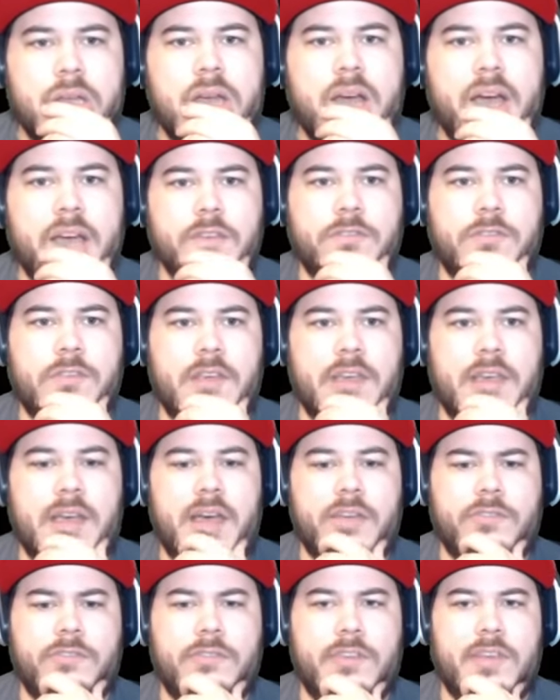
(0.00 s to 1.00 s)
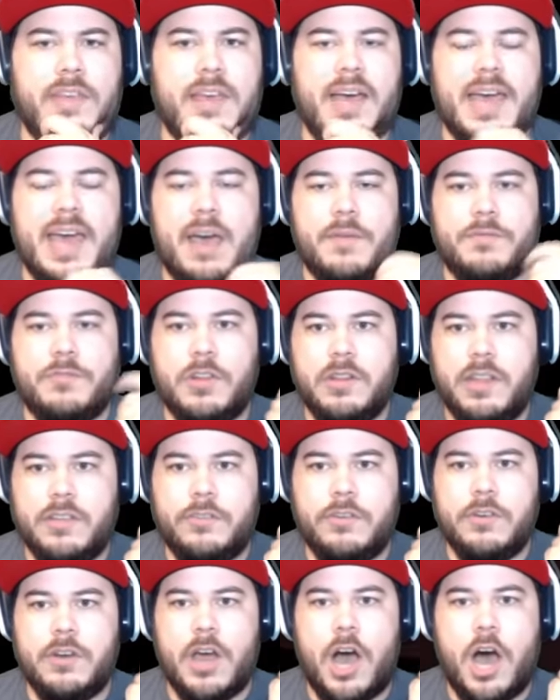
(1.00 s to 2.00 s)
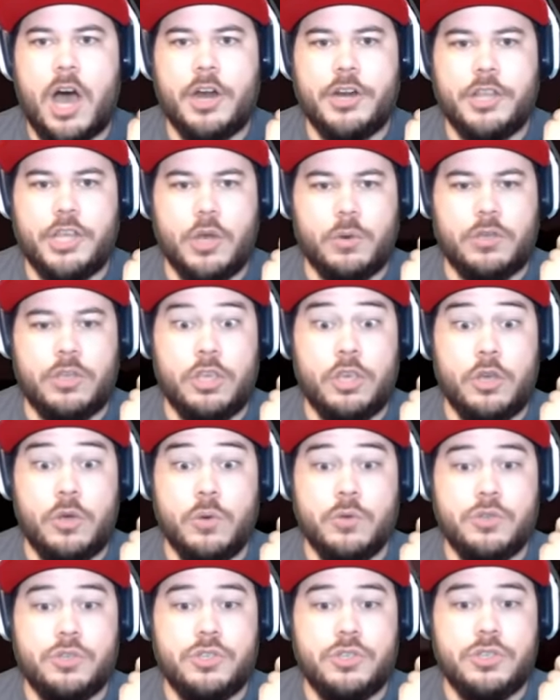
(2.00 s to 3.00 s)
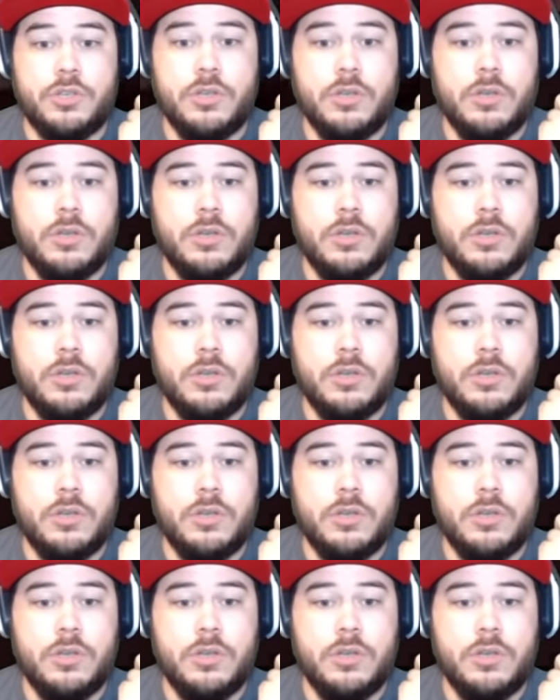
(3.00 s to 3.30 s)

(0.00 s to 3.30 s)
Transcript: I see, I see. I have to listen to audio cues.